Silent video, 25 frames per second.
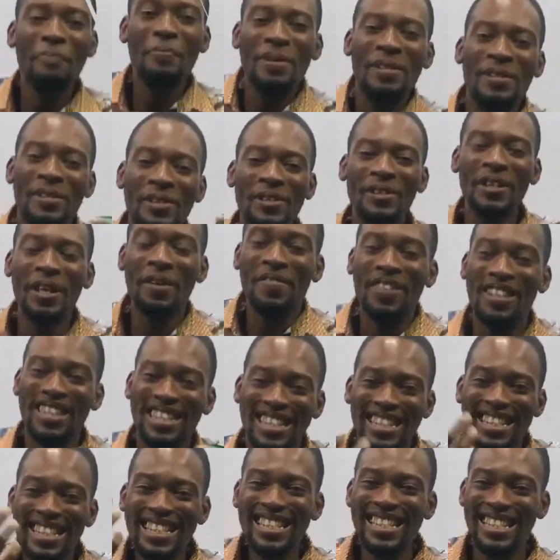episode of
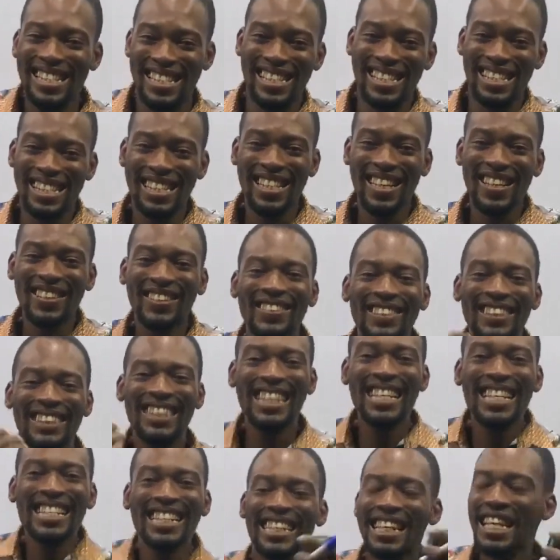the series
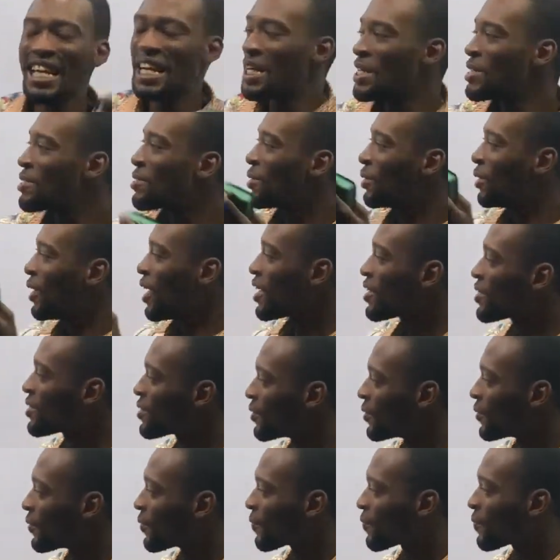contains
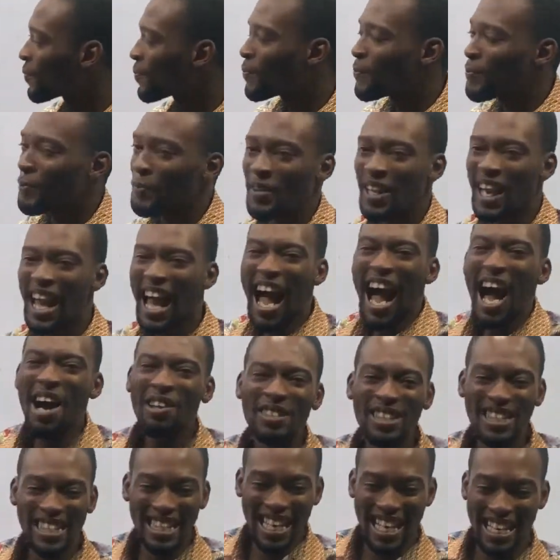introduction,
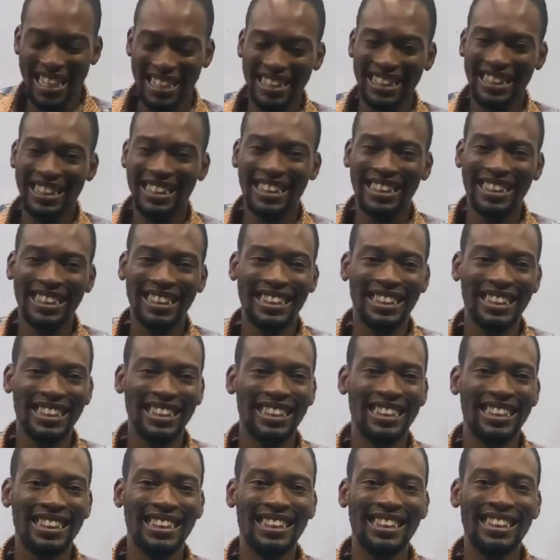outline,
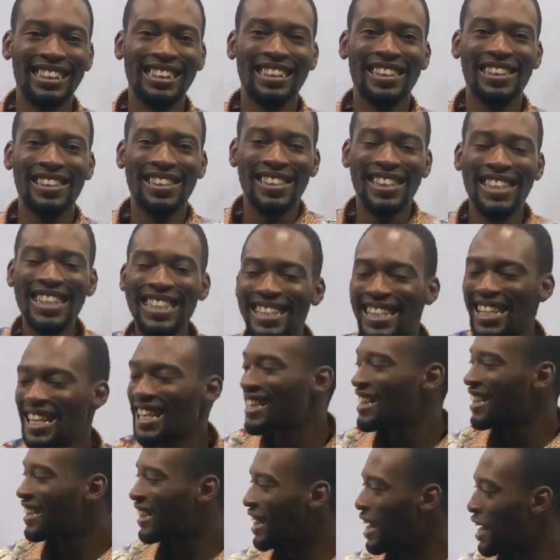
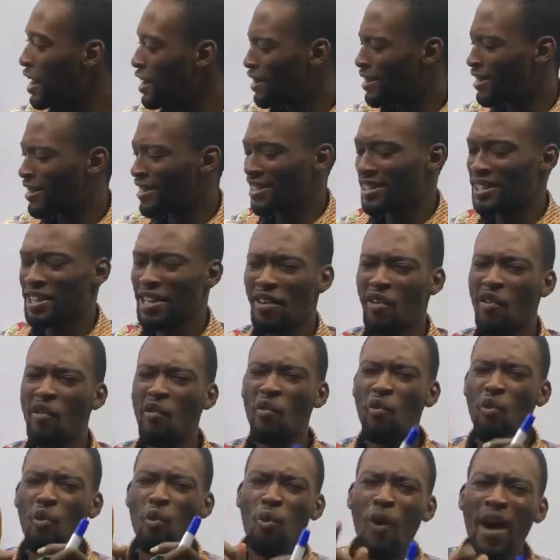detailed class,
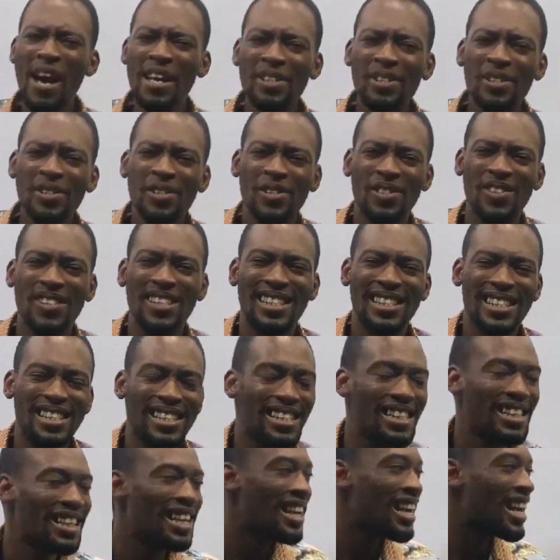
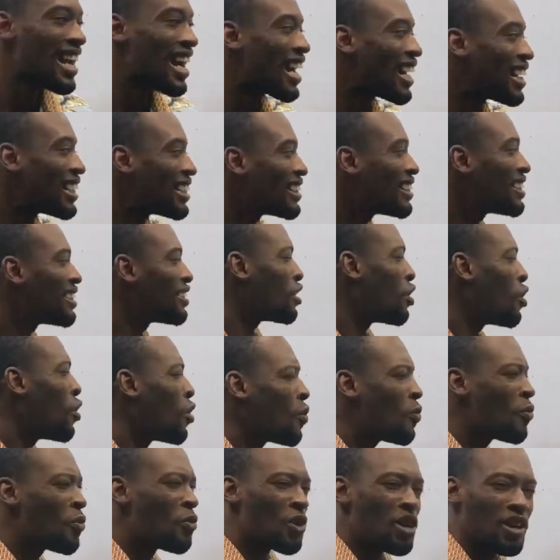questions, and
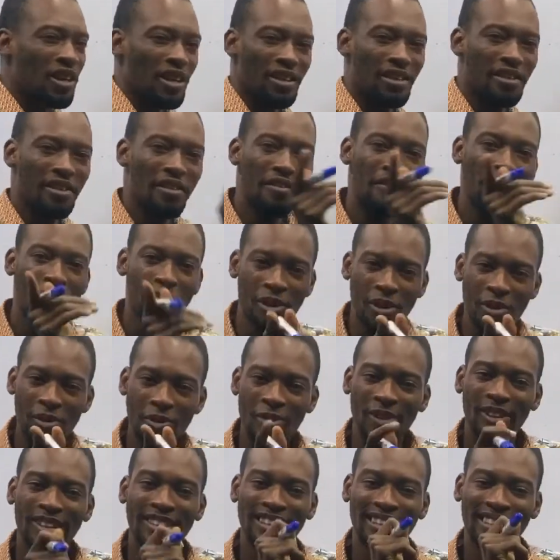homework for
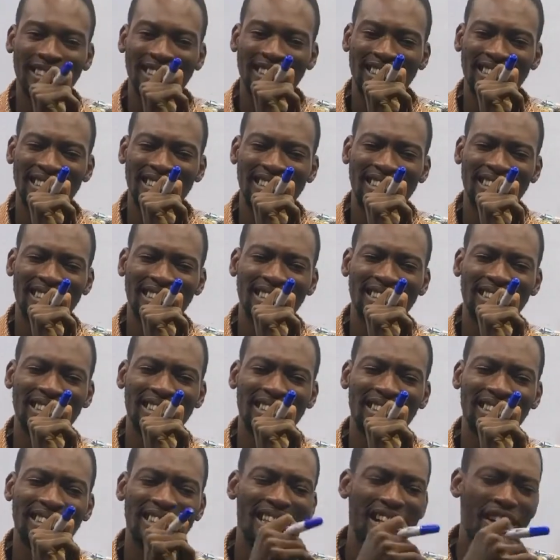you.
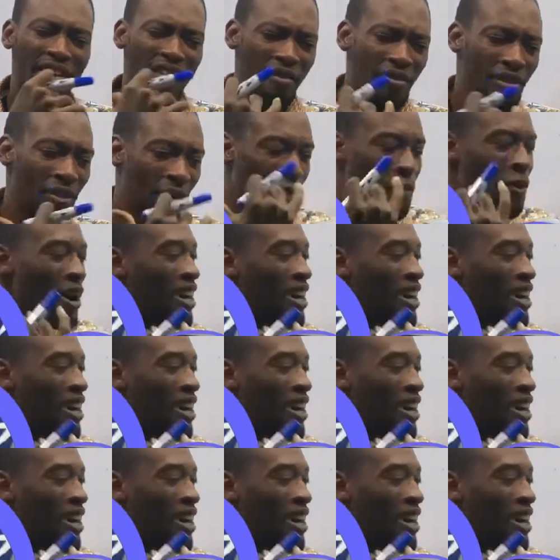The